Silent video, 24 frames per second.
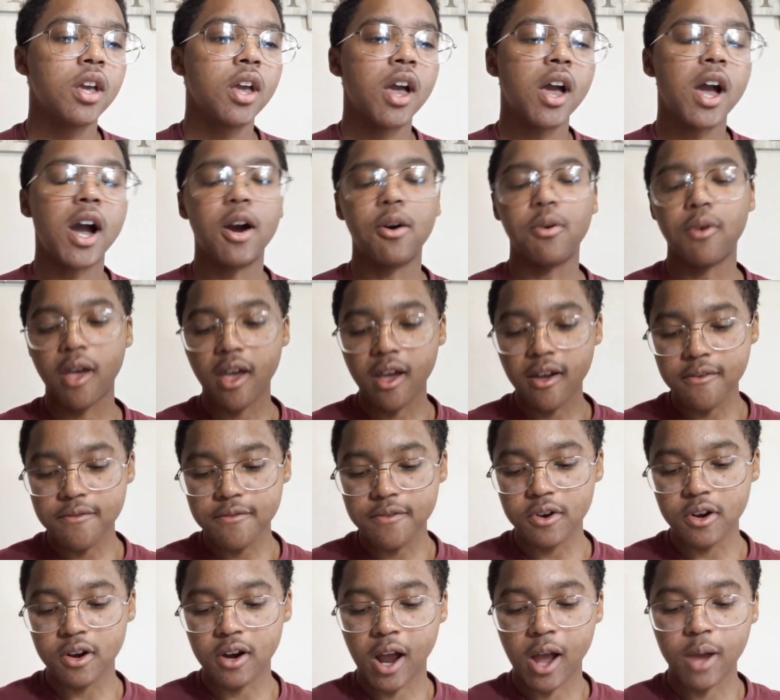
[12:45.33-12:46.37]

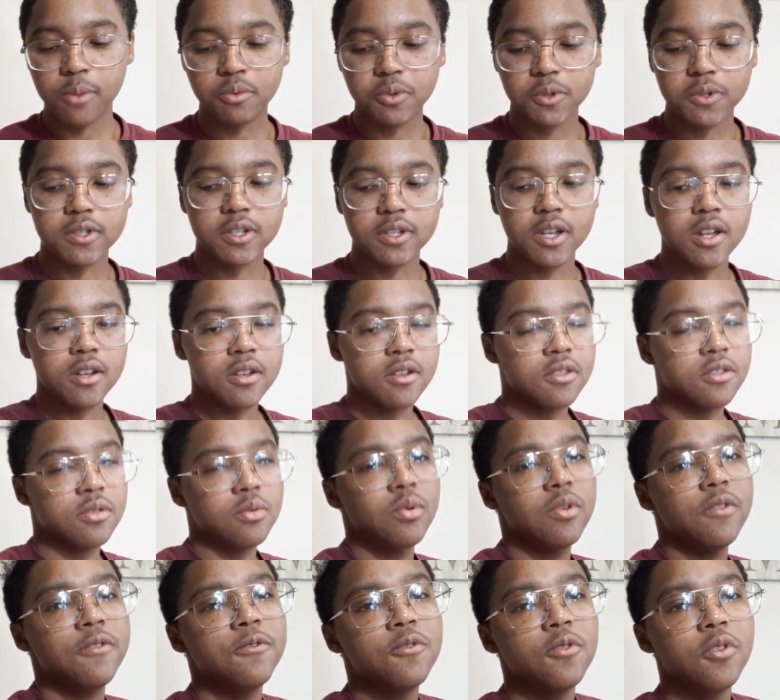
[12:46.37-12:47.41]
However, I will say the
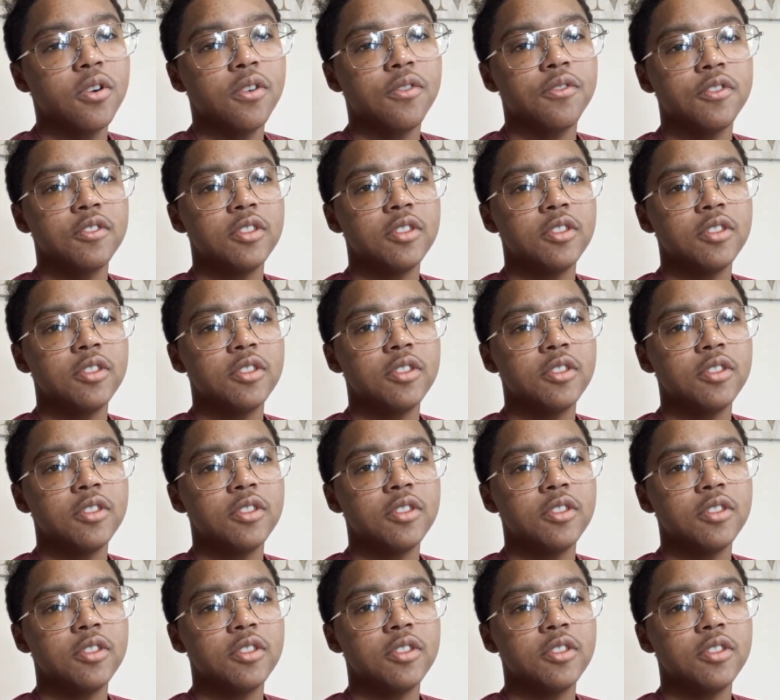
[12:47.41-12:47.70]
3/4